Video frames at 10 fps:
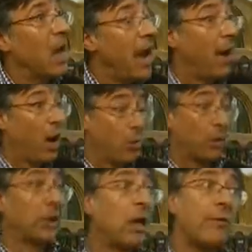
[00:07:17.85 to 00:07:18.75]
and I
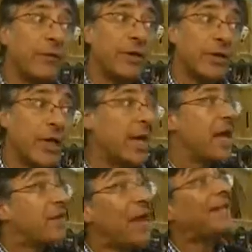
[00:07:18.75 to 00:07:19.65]
would love to see
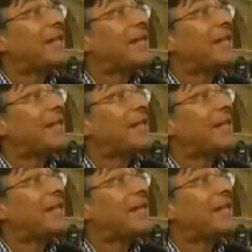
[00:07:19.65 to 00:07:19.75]
that